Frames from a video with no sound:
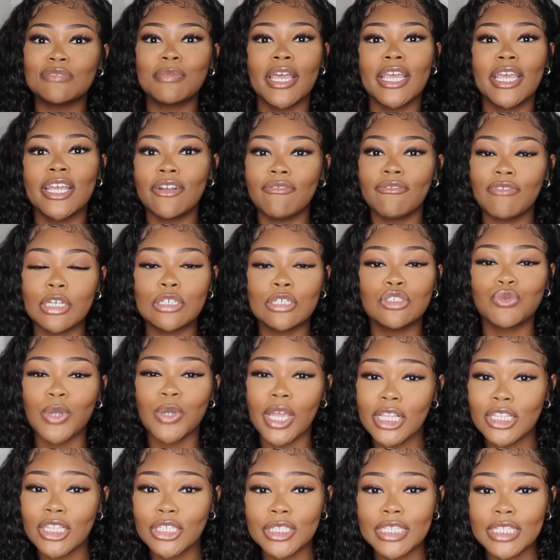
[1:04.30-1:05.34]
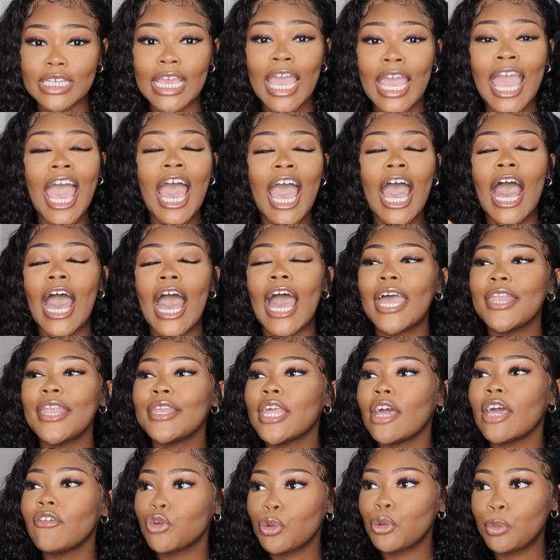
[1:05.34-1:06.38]
my hair videos regularly. I
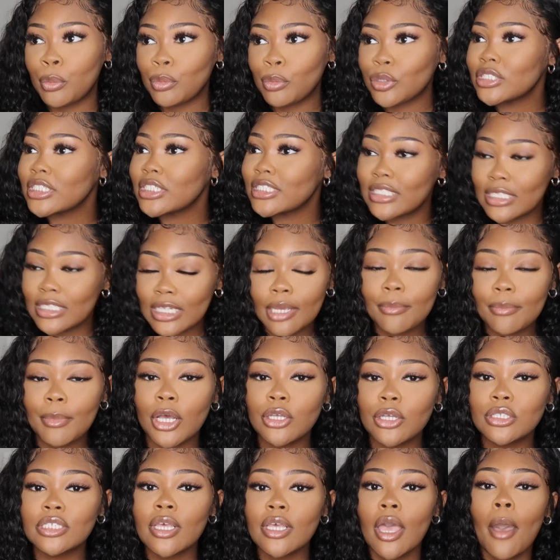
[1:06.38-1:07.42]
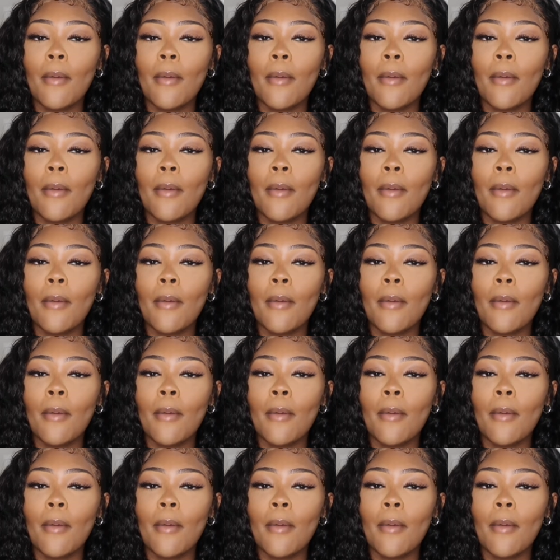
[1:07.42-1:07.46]
never remember density amounts,